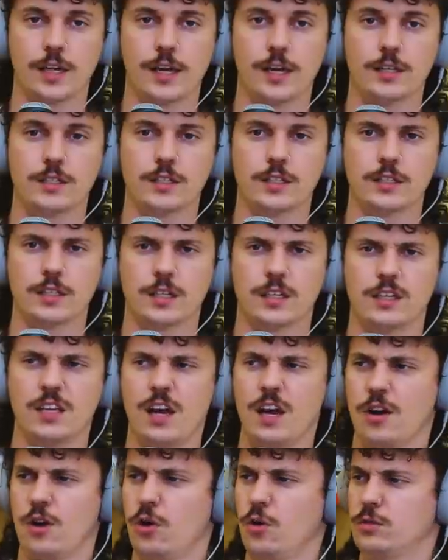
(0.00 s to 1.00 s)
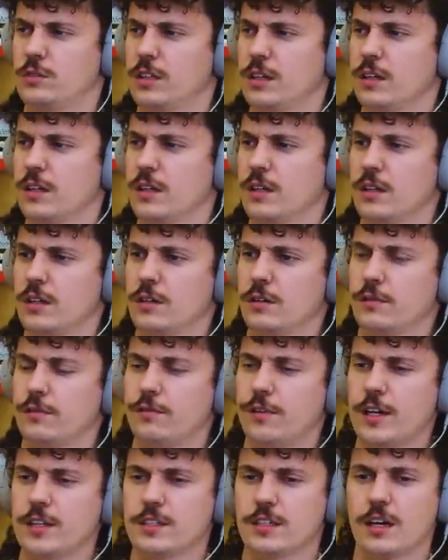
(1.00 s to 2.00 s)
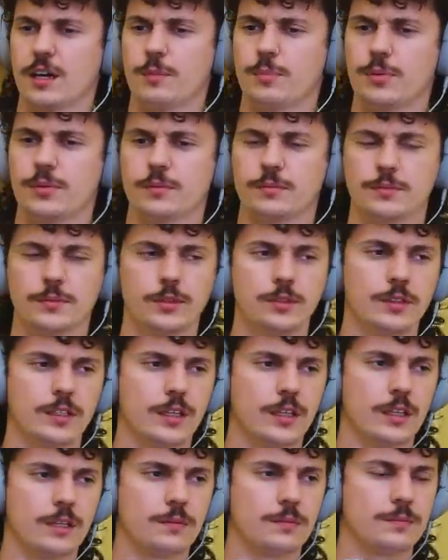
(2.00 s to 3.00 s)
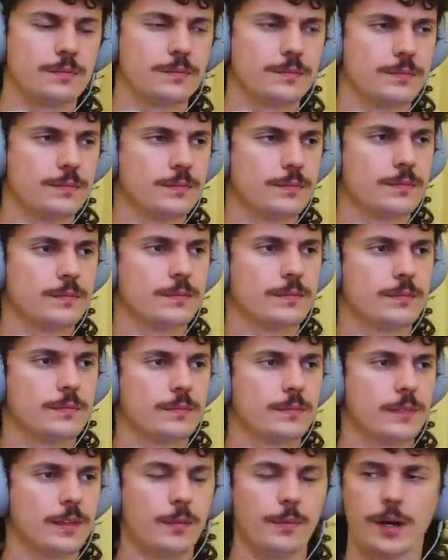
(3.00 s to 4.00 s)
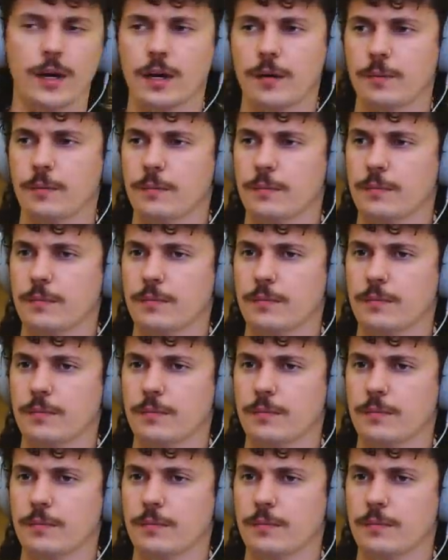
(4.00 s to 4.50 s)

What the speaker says: legs. And he's like, yeah, fess up. Who did it? Come on.